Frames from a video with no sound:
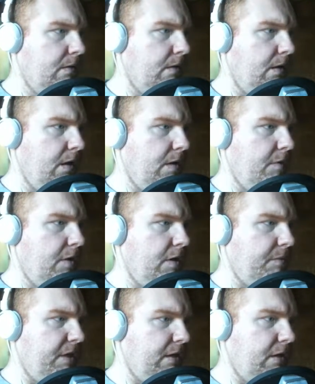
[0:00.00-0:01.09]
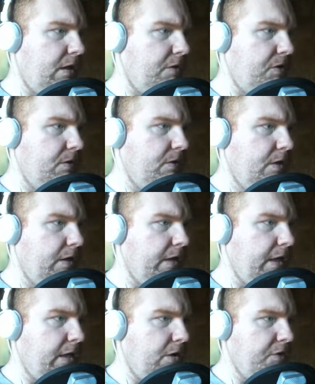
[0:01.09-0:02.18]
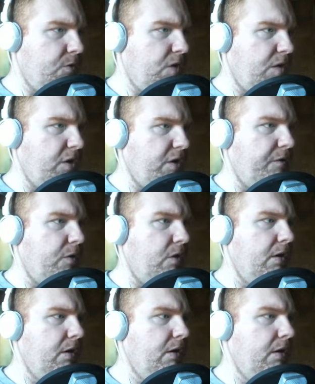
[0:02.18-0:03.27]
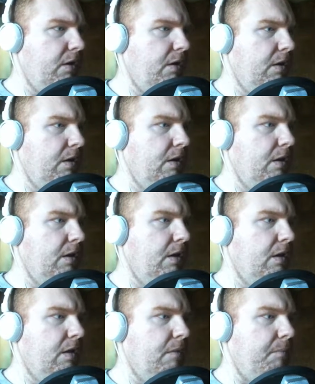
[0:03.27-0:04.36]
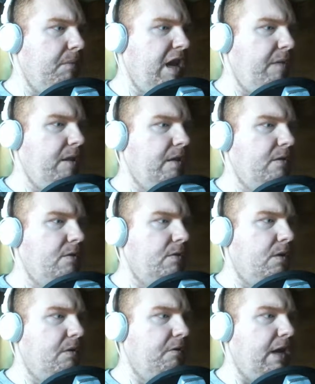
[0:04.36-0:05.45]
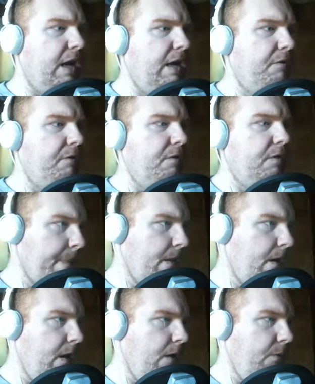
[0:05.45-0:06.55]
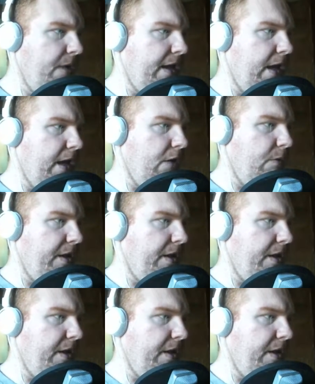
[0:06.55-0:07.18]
Up, oh, up, oh, getting closer. Getting closer to what I'm looking for. Maybe, sort of, kind of. Oh, wait, here we